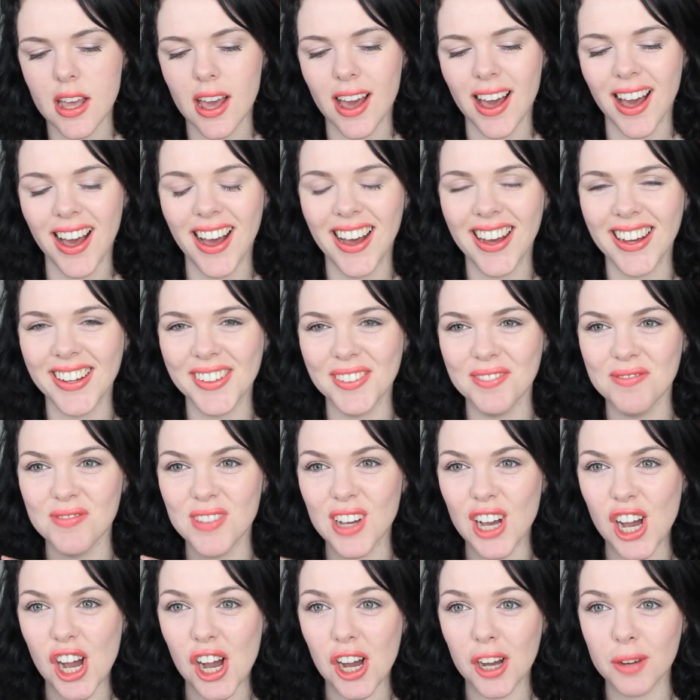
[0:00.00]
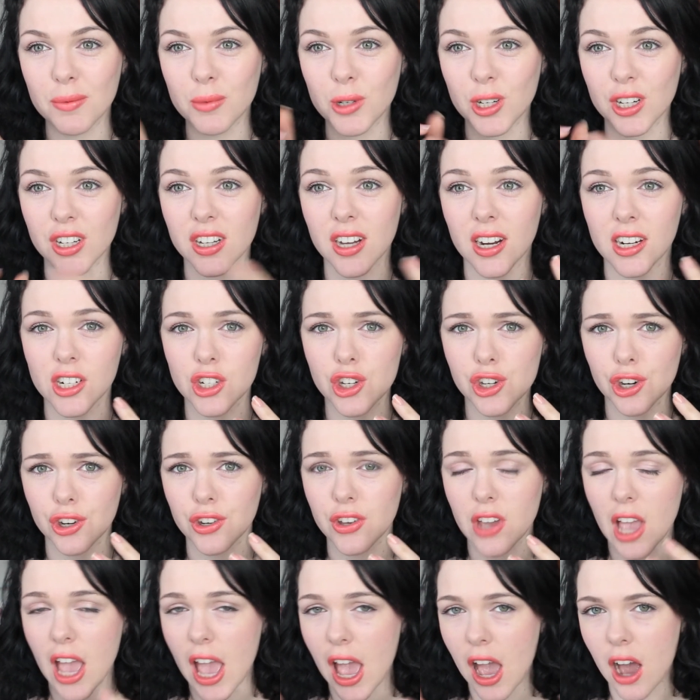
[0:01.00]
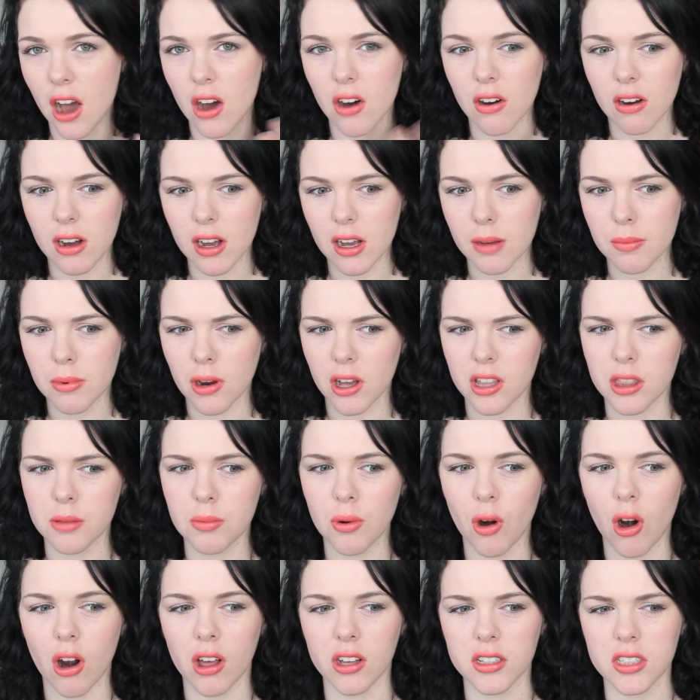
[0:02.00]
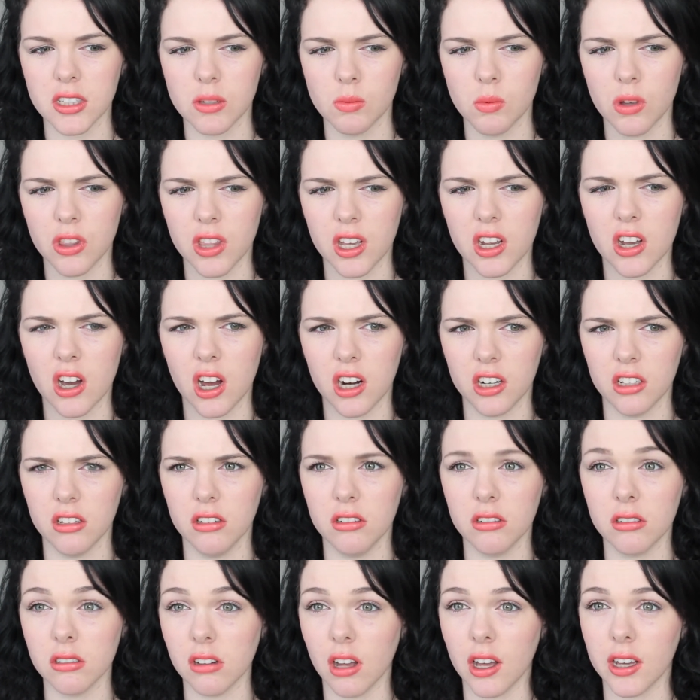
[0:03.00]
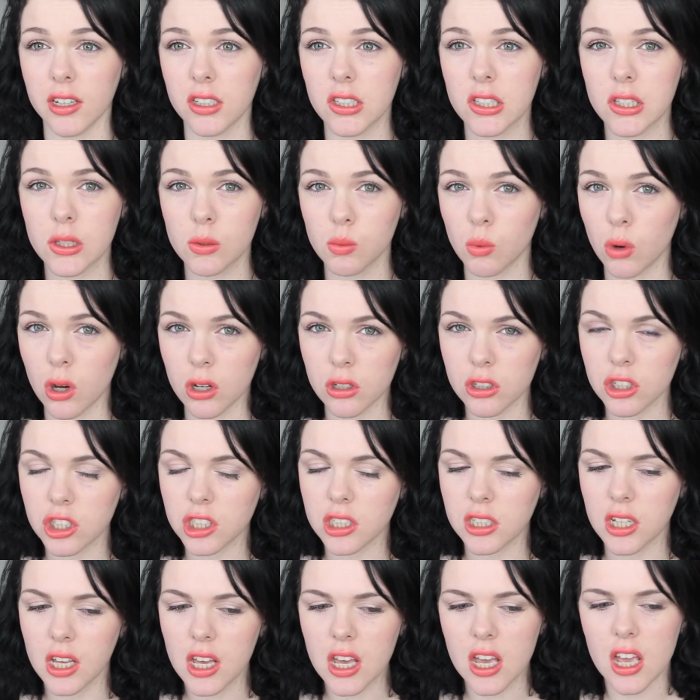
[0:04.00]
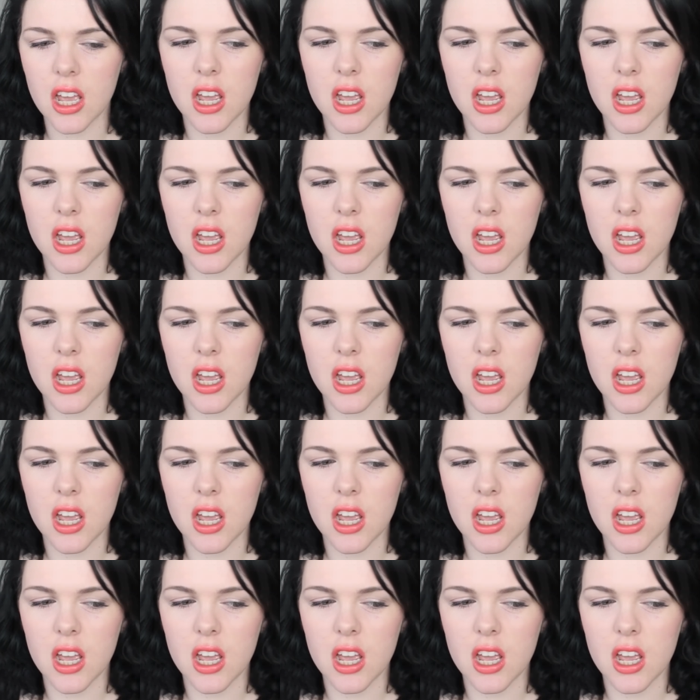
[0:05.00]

I'm going to kind of show you how I applied the products and what they kind of look like swatched